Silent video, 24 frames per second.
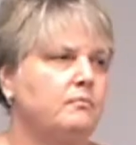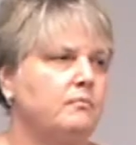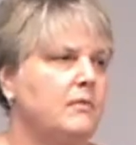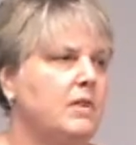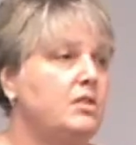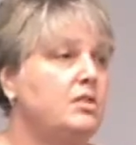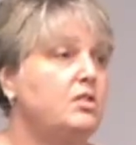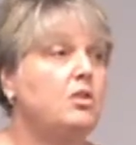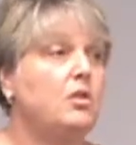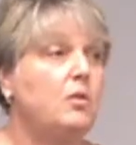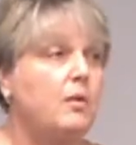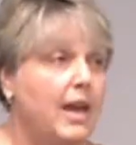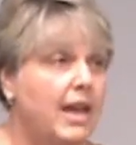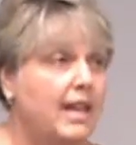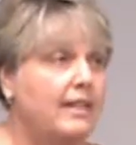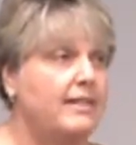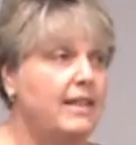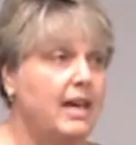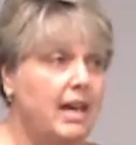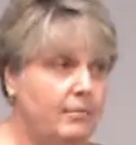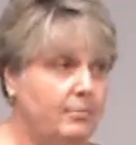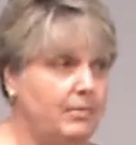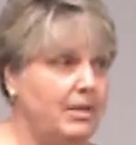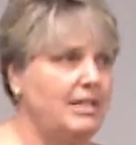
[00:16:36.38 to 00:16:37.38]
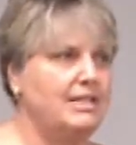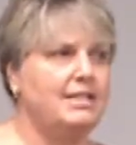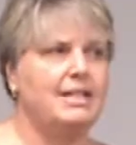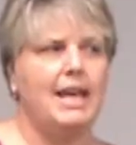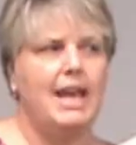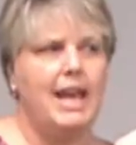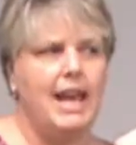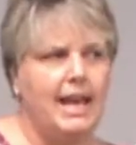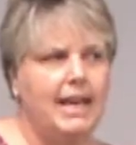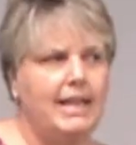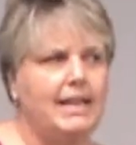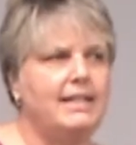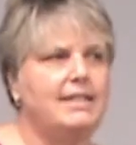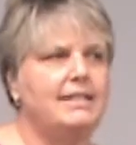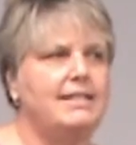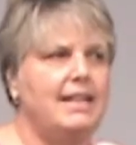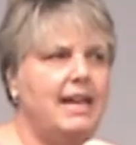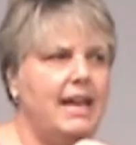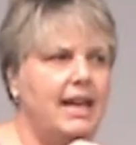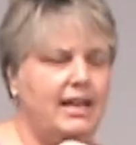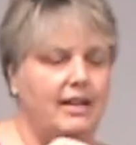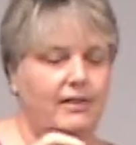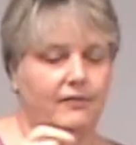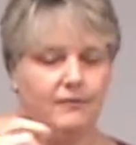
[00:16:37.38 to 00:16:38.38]
So that means 80 to
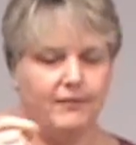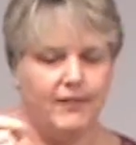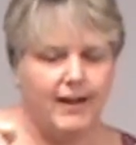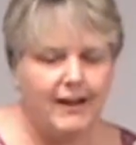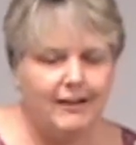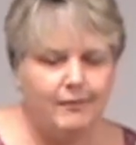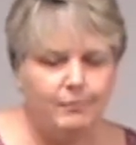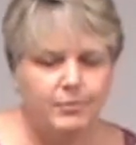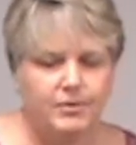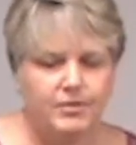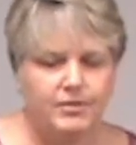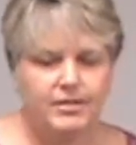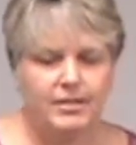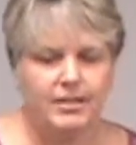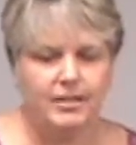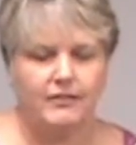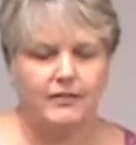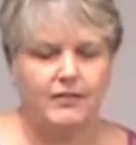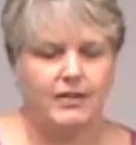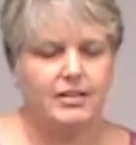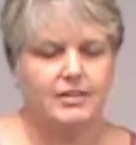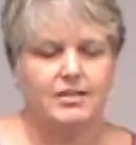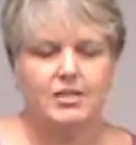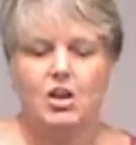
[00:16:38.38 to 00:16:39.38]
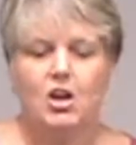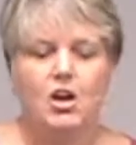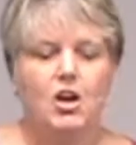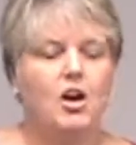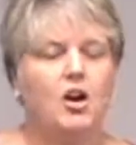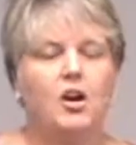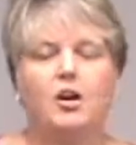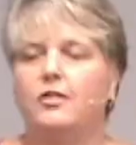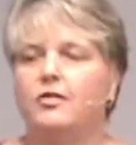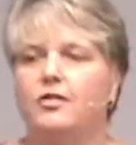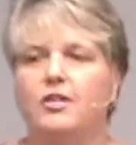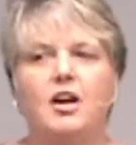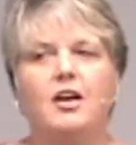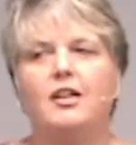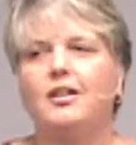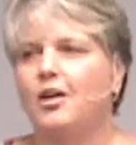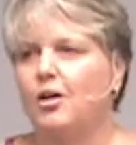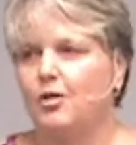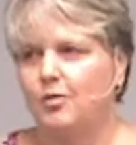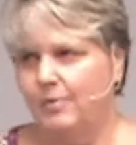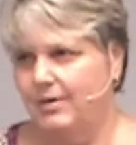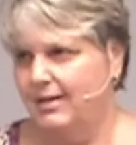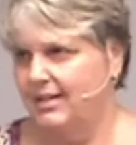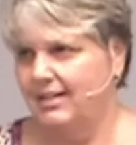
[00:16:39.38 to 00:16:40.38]
85% of us are not
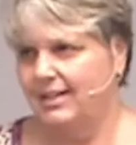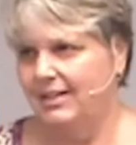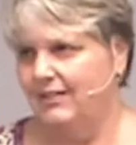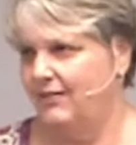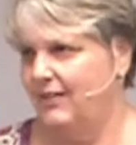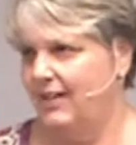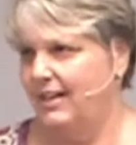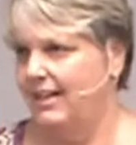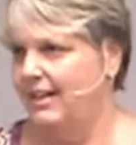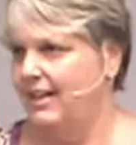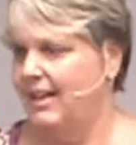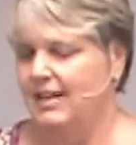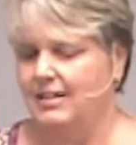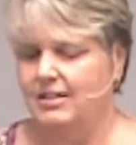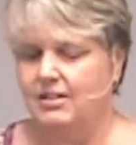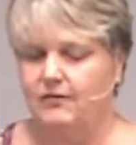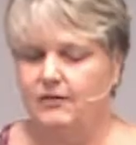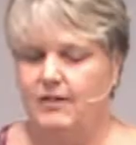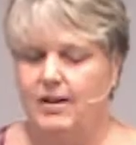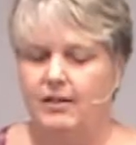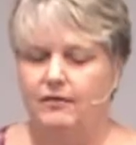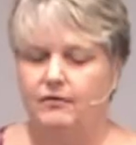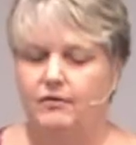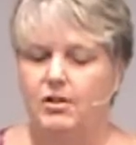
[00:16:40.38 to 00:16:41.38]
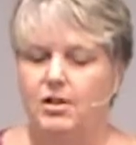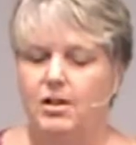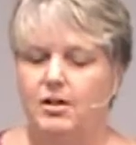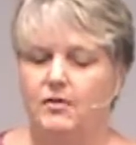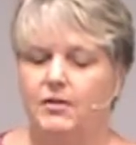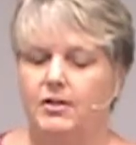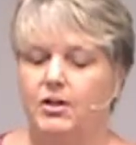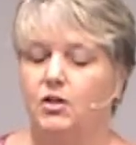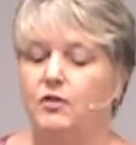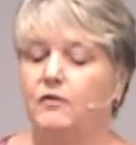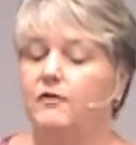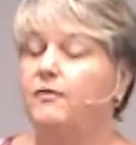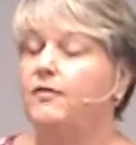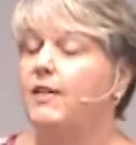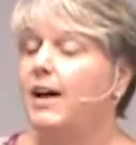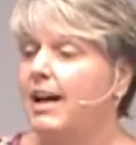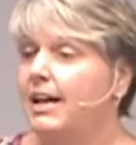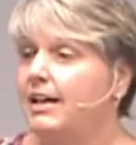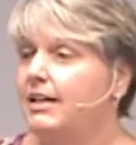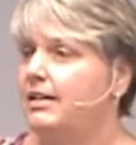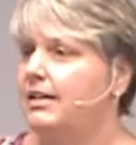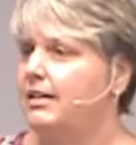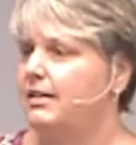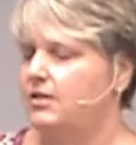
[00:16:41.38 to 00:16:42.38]
always living in that divine flow. And her
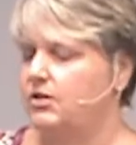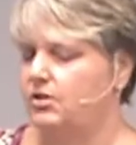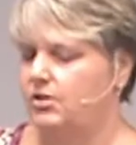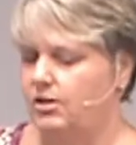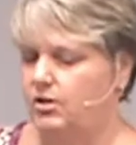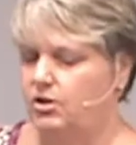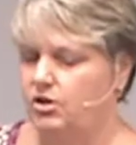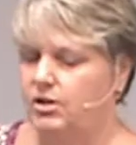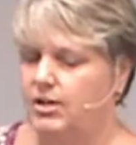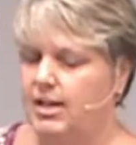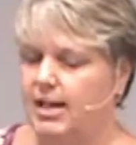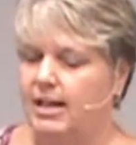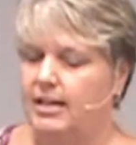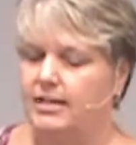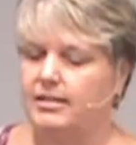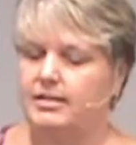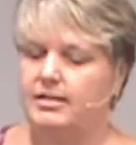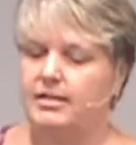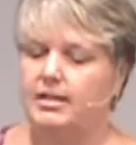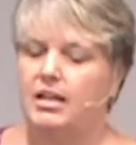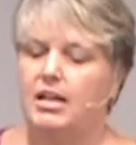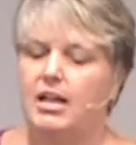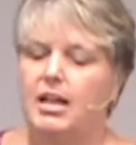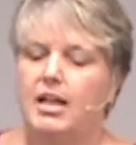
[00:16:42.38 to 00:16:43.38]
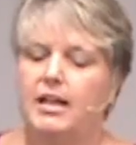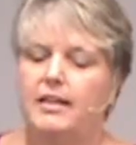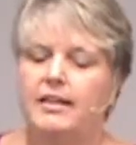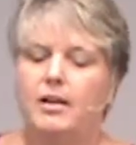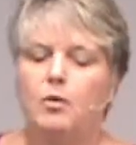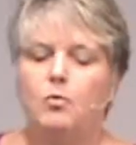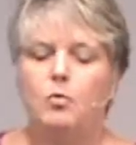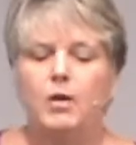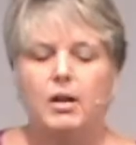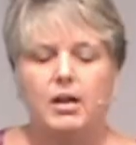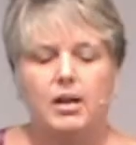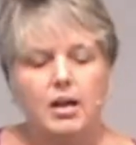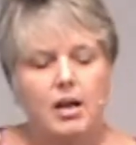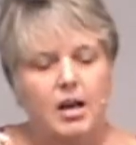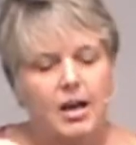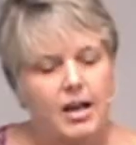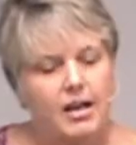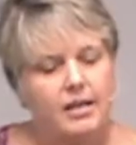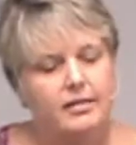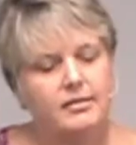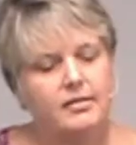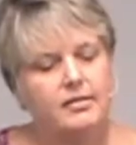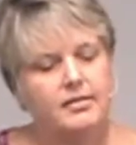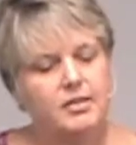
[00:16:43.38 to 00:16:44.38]
findings suggest that what
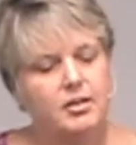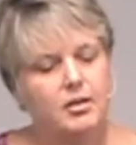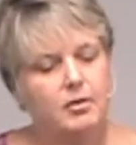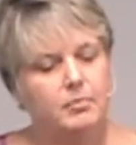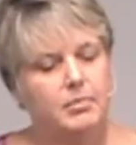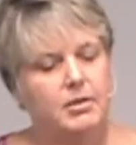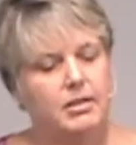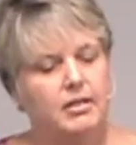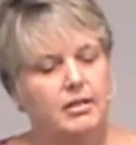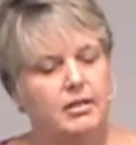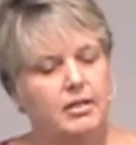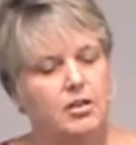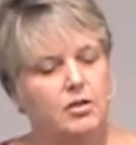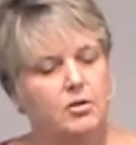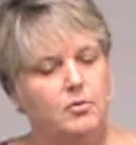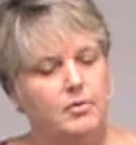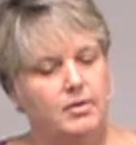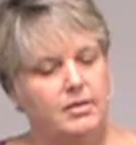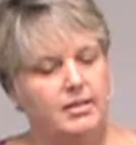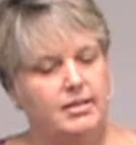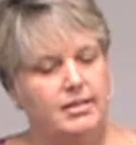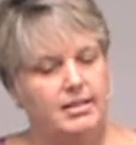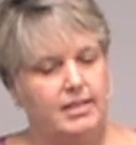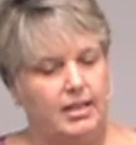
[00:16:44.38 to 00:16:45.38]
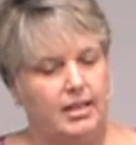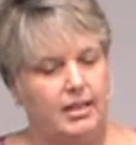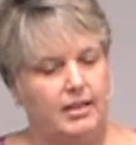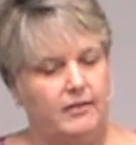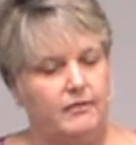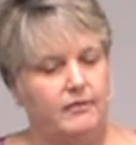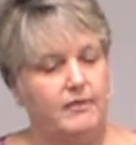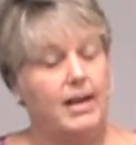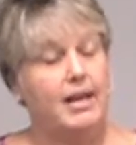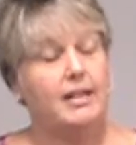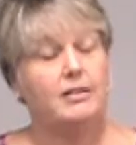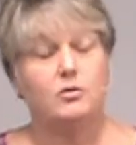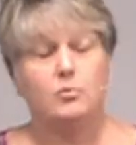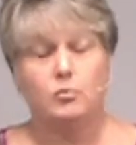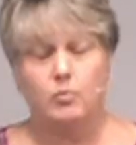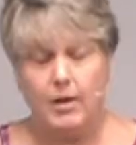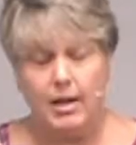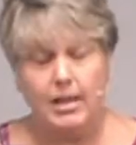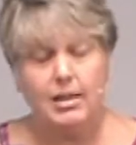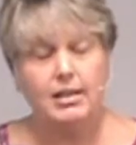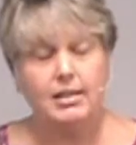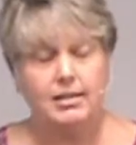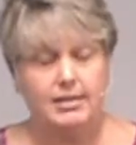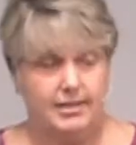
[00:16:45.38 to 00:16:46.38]
causes the ability to receive as
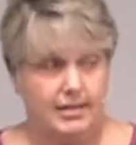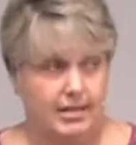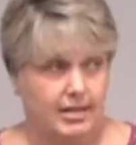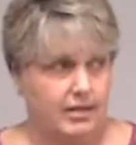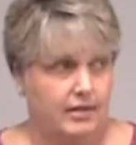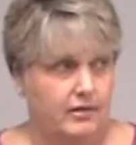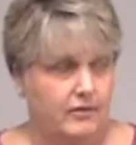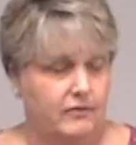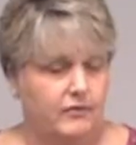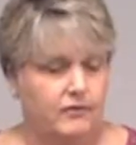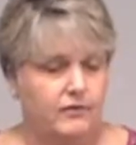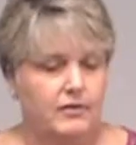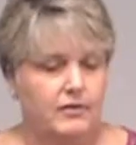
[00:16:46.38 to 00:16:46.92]
well as give